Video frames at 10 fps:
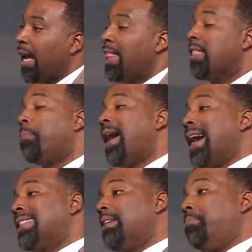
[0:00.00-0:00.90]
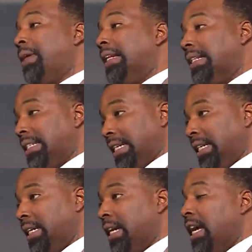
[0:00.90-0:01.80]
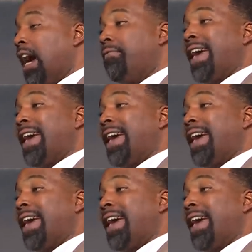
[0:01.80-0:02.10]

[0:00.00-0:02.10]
in the possibility of